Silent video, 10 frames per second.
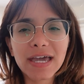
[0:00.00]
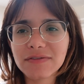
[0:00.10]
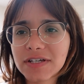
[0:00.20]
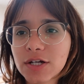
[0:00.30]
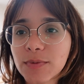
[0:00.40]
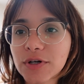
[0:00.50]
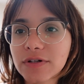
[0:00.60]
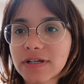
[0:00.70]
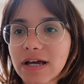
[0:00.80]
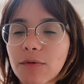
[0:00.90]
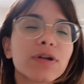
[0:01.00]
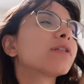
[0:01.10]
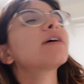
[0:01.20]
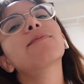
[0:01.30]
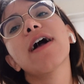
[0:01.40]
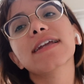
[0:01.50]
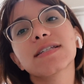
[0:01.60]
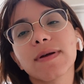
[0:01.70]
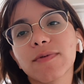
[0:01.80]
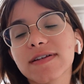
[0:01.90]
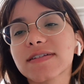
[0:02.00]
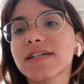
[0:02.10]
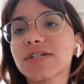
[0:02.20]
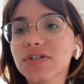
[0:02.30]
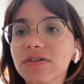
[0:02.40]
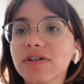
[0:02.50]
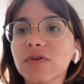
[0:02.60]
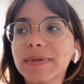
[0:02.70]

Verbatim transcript: I have to get up early. I wanna like practice my presentation a little